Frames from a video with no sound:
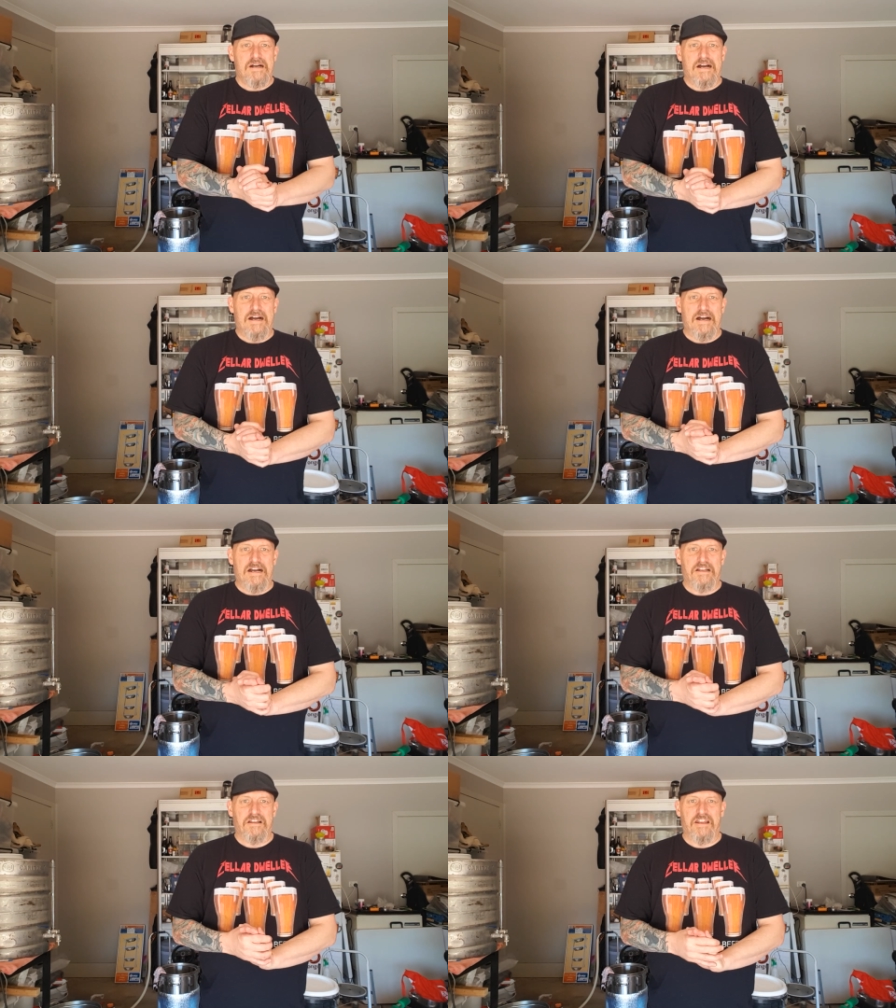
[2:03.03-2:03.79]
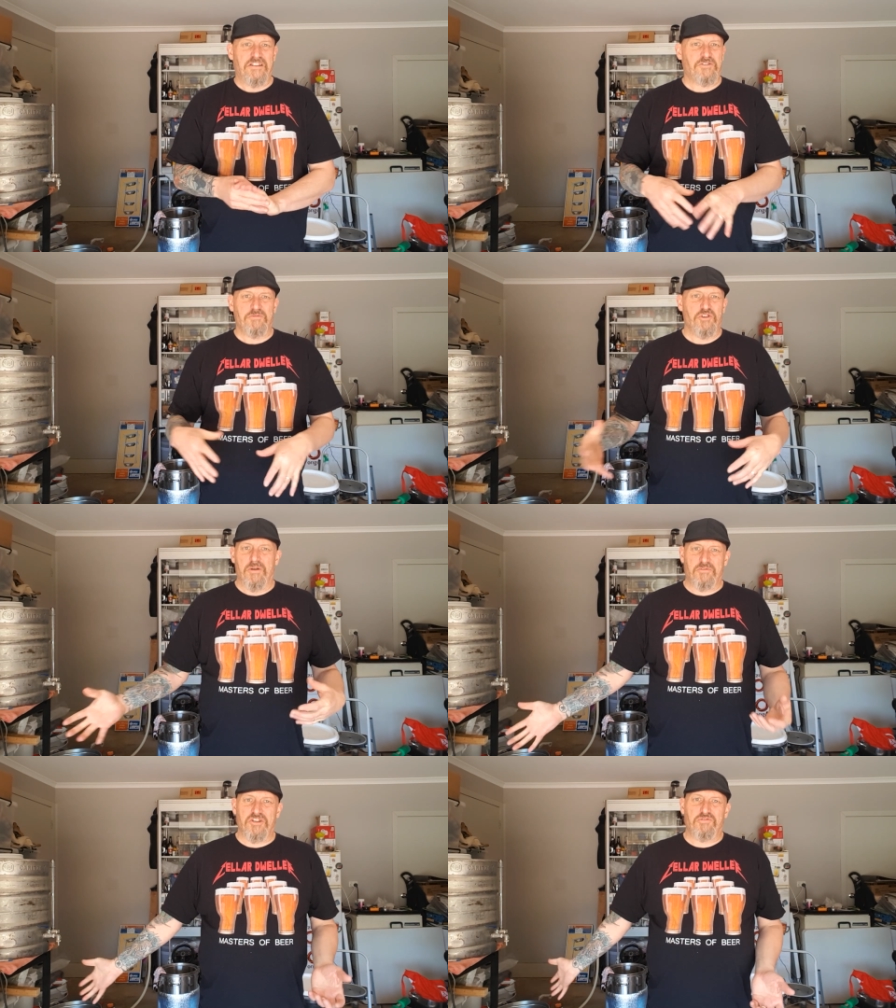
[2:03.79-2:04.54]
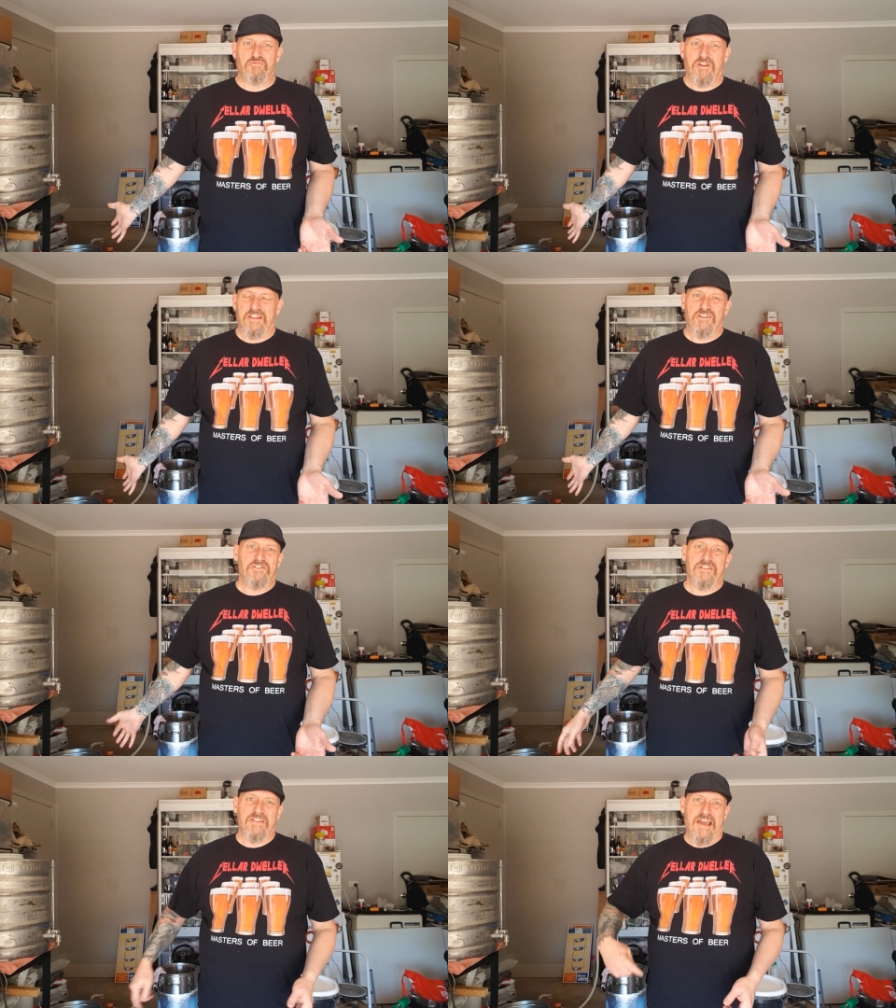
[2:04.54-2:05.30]
And it's just really
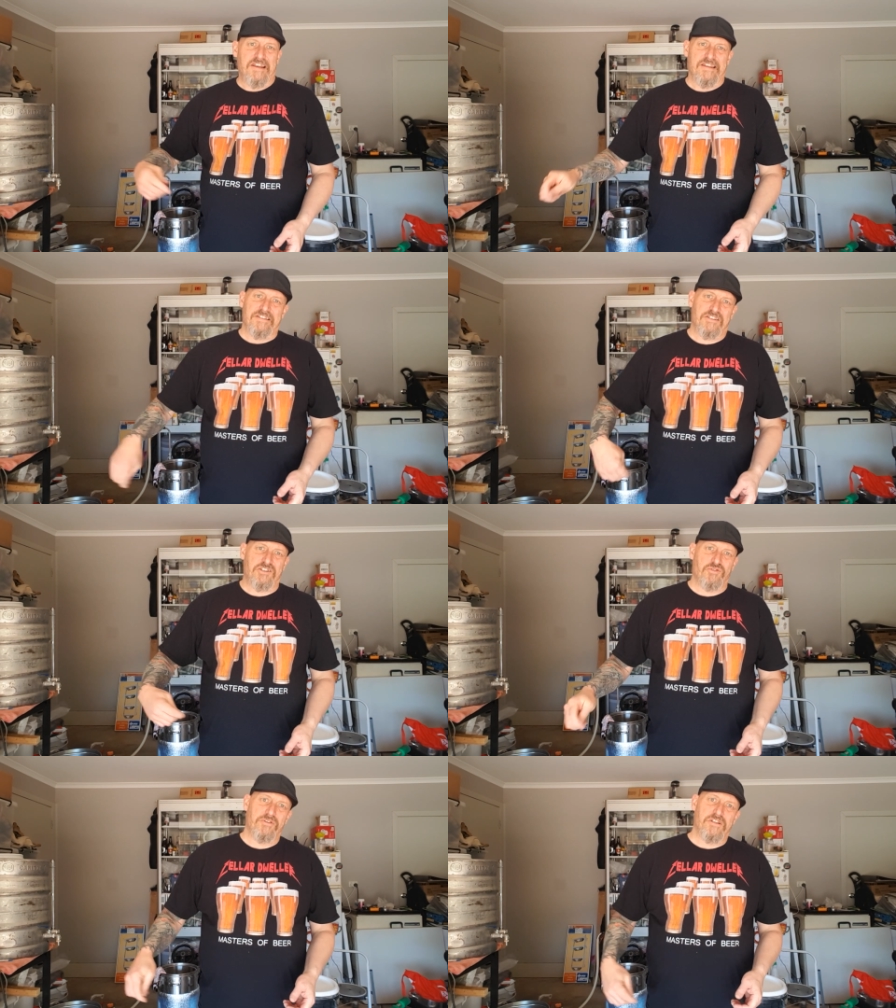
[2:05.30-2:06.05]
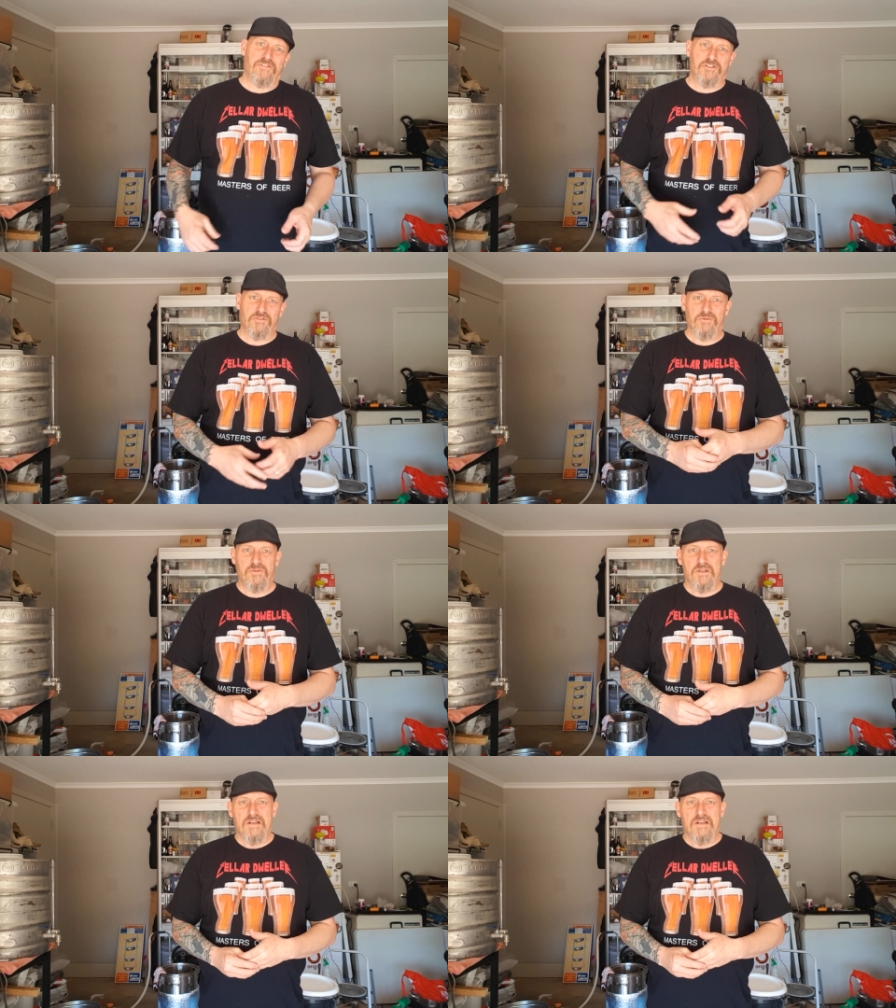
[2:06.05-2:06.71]
using that as a storage vessel.